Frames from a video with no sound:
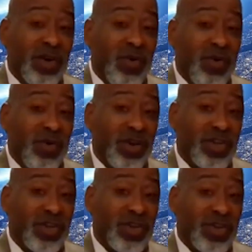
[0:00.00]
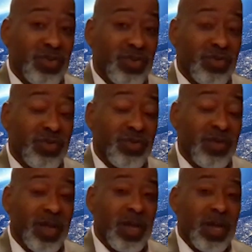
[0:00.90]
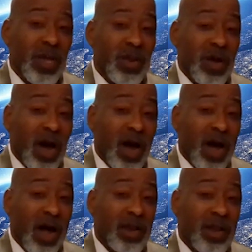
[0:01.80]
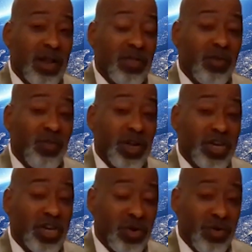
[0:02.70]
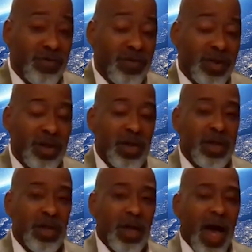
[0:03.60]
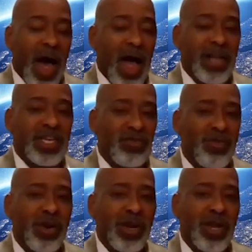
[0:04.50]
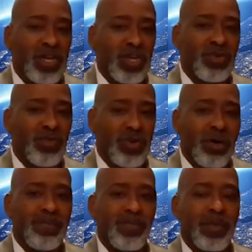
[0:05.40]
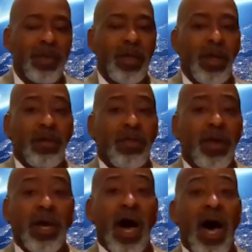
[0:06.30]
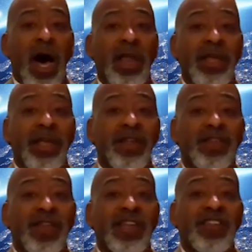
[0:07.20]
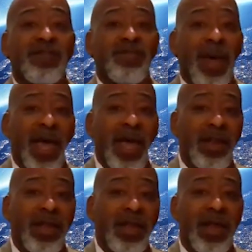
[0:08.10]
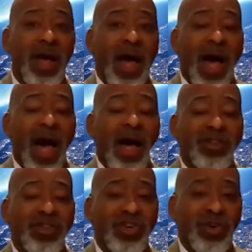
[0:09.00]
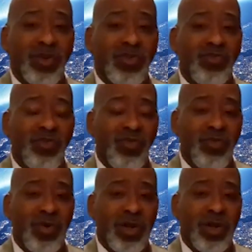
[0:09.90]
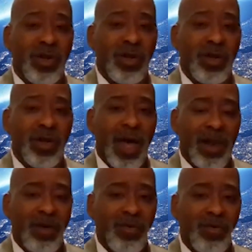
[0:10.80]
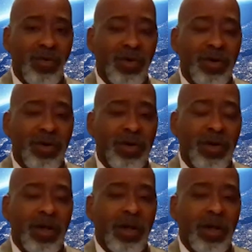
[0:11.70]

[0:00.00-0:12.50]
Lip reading: that called us to serve, and the God that we serve. I just want to let you know that God is expanding our territory. Hallelujah.